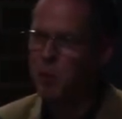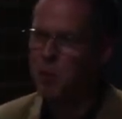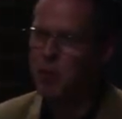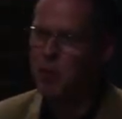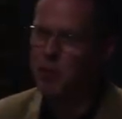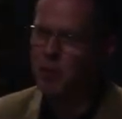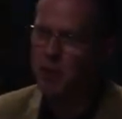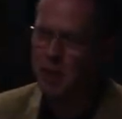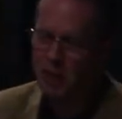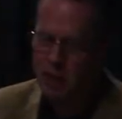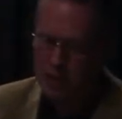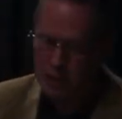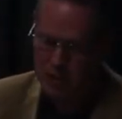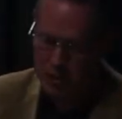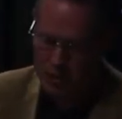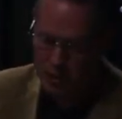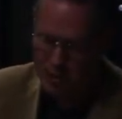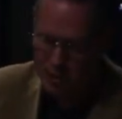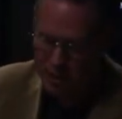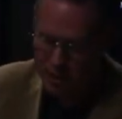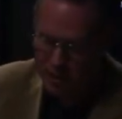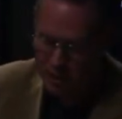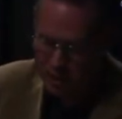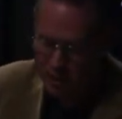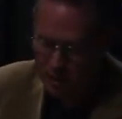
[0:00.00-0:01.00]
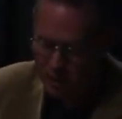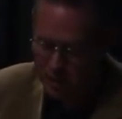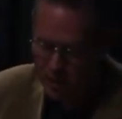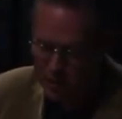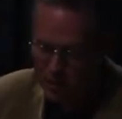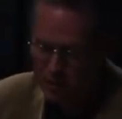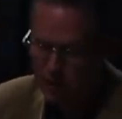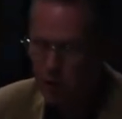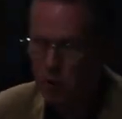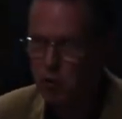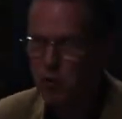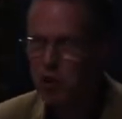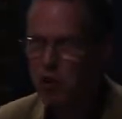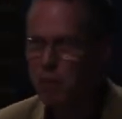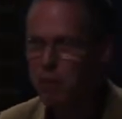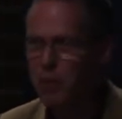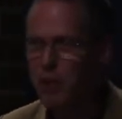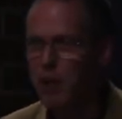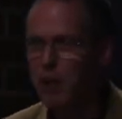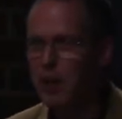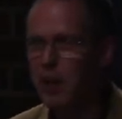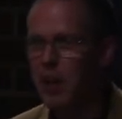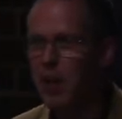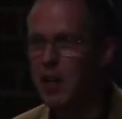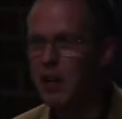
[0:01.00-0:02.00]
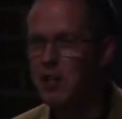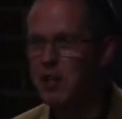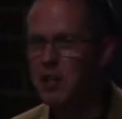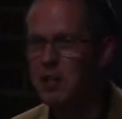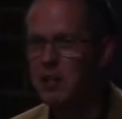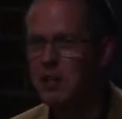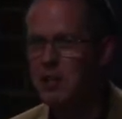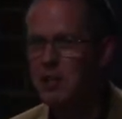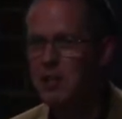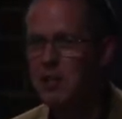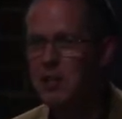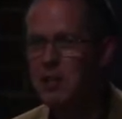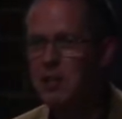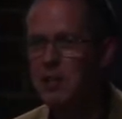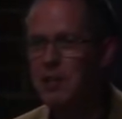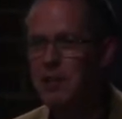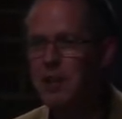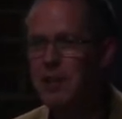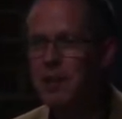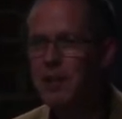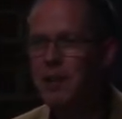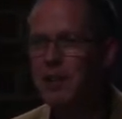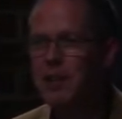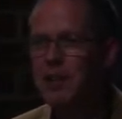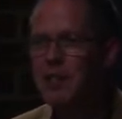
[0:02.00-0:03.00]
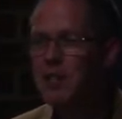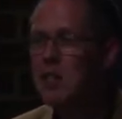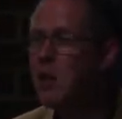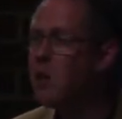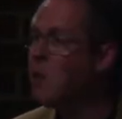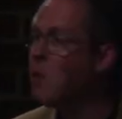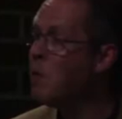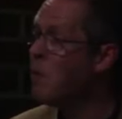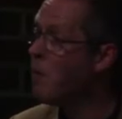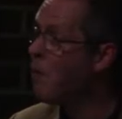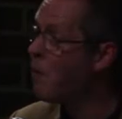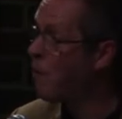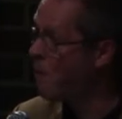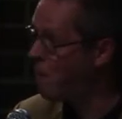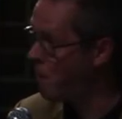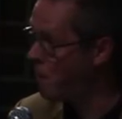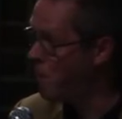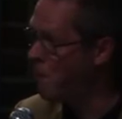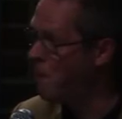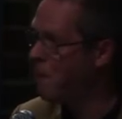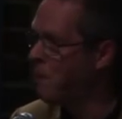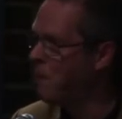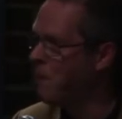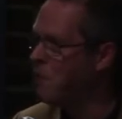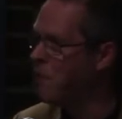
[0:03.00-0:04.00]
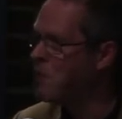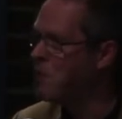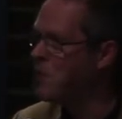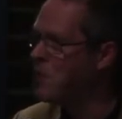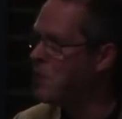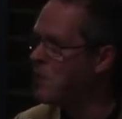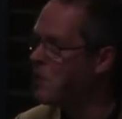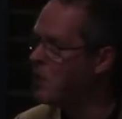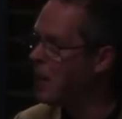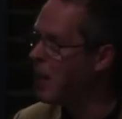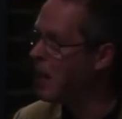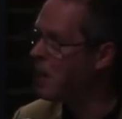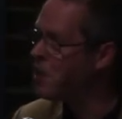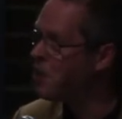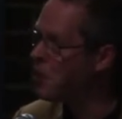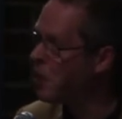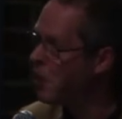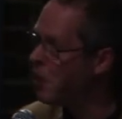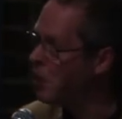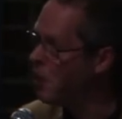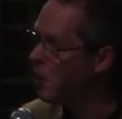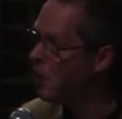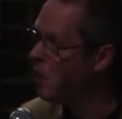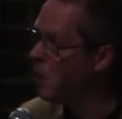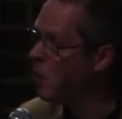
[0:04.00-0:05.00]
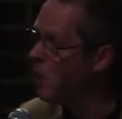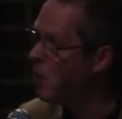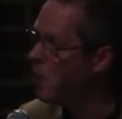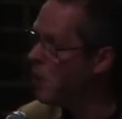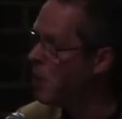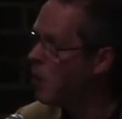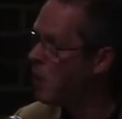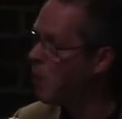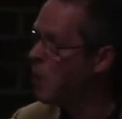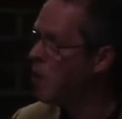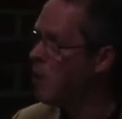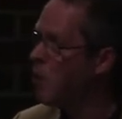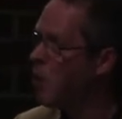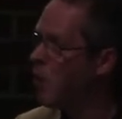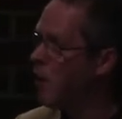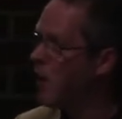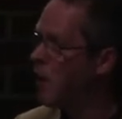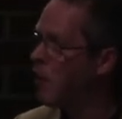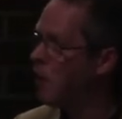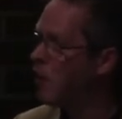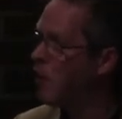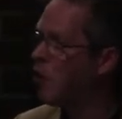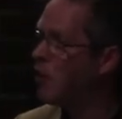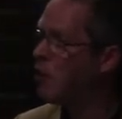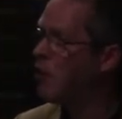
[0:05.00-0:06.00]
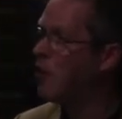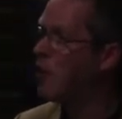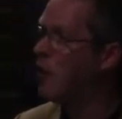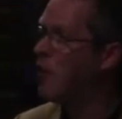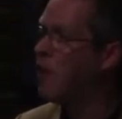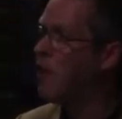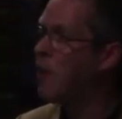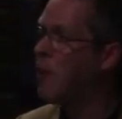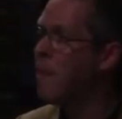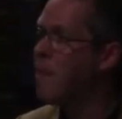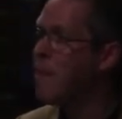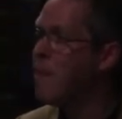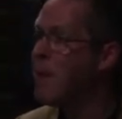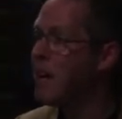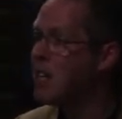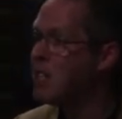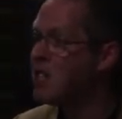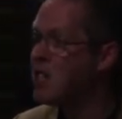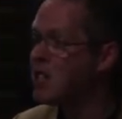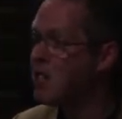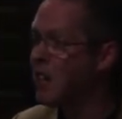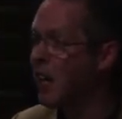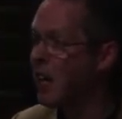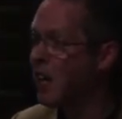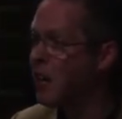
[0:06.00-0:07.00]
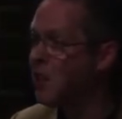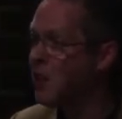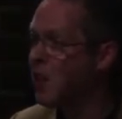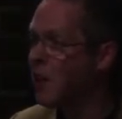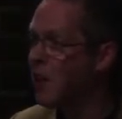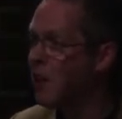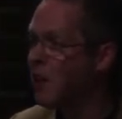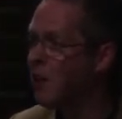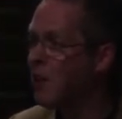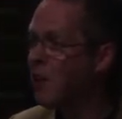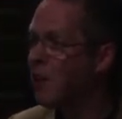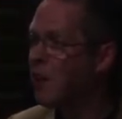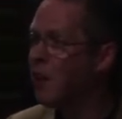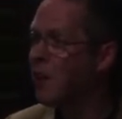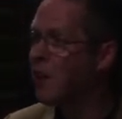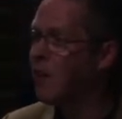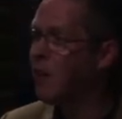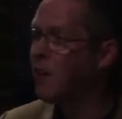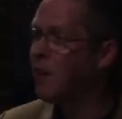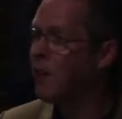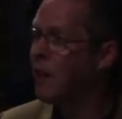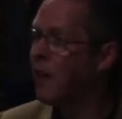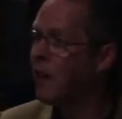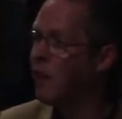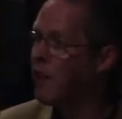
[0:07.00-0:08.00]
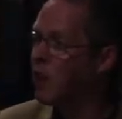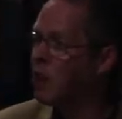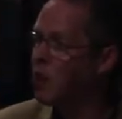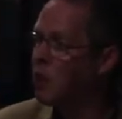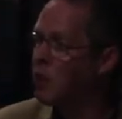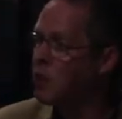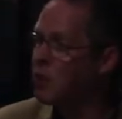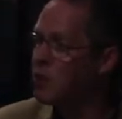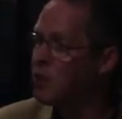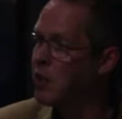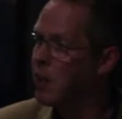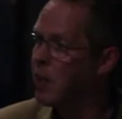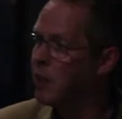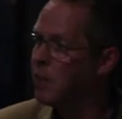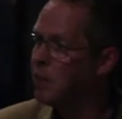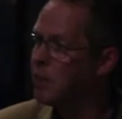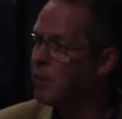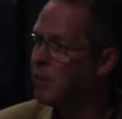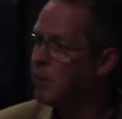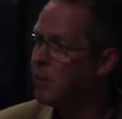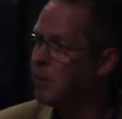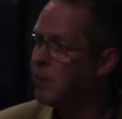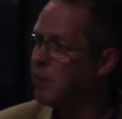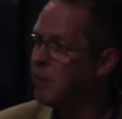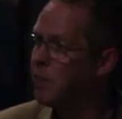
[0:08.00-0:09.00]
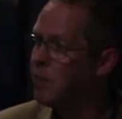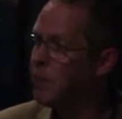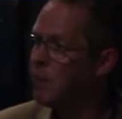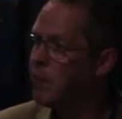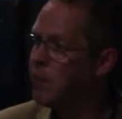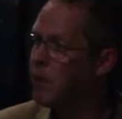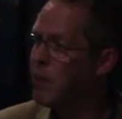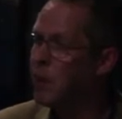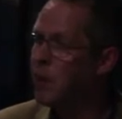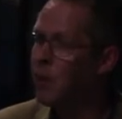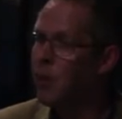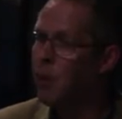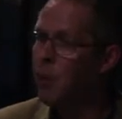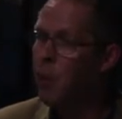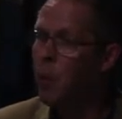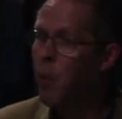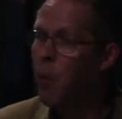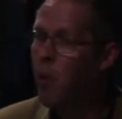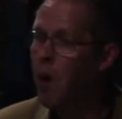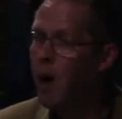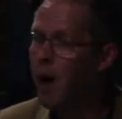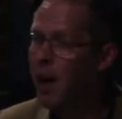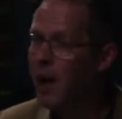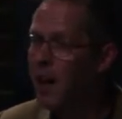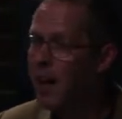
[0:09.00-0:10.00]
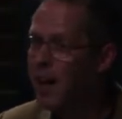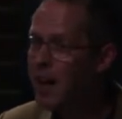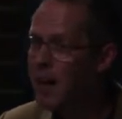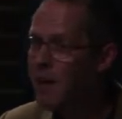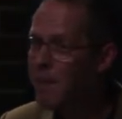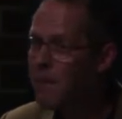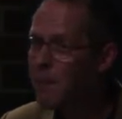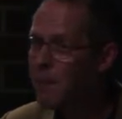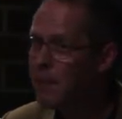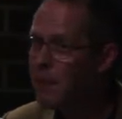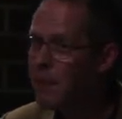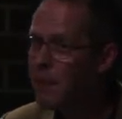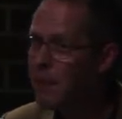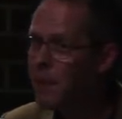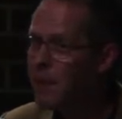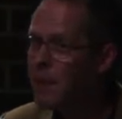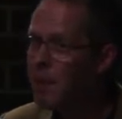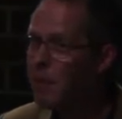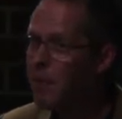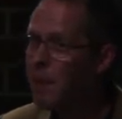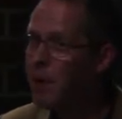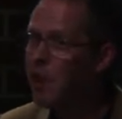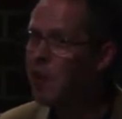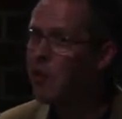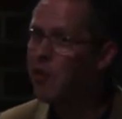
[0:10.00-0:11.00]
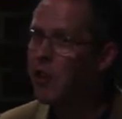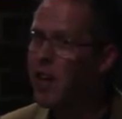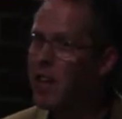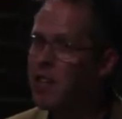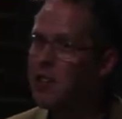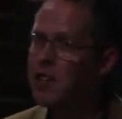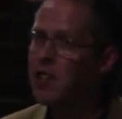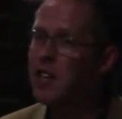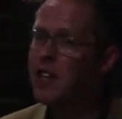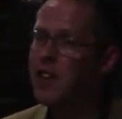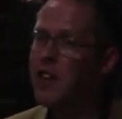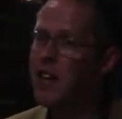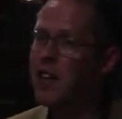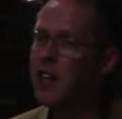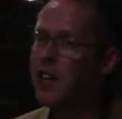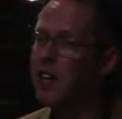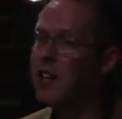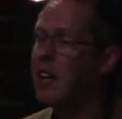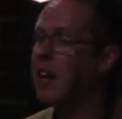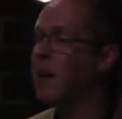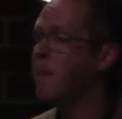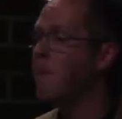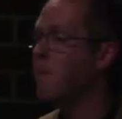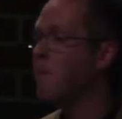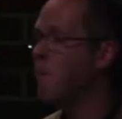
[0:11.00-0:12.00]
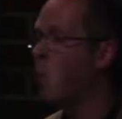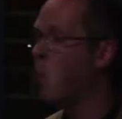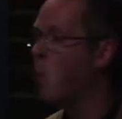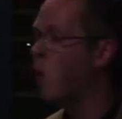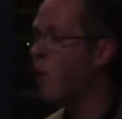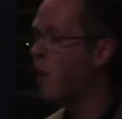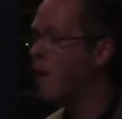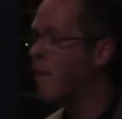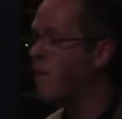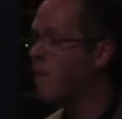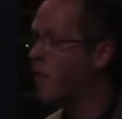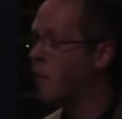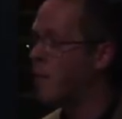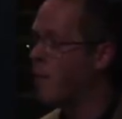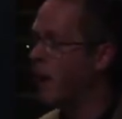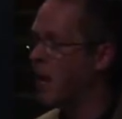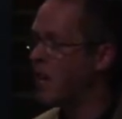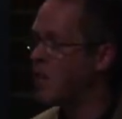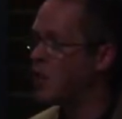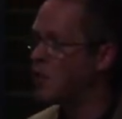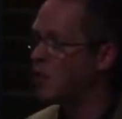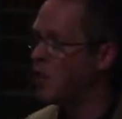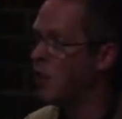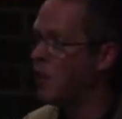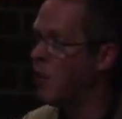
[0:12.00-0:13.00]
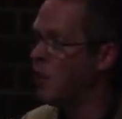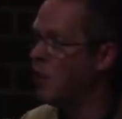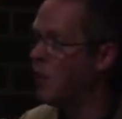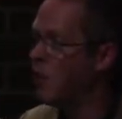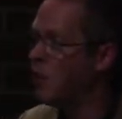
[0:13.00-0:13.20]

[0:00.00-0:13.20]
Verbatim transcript: with these, those communications. So GCHQ were more interested in the metadata than the content. Why? Because actually they could get more information